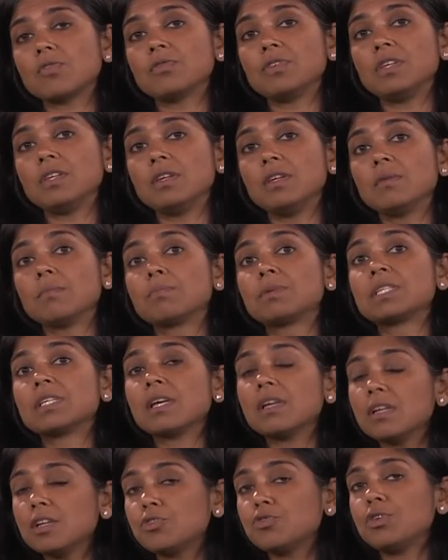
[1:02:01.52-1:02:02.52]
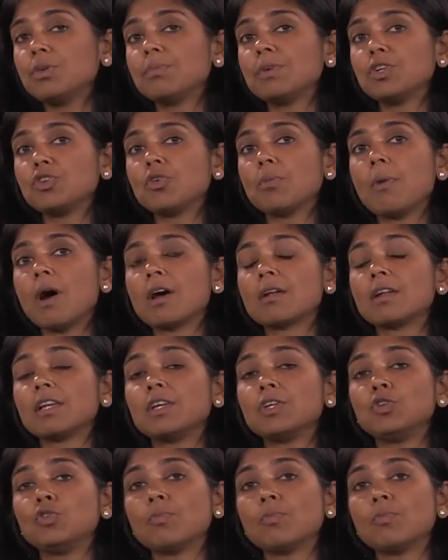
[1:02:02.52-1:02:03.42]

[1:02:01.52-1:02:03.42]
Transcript: of the particular treatment you're modeling,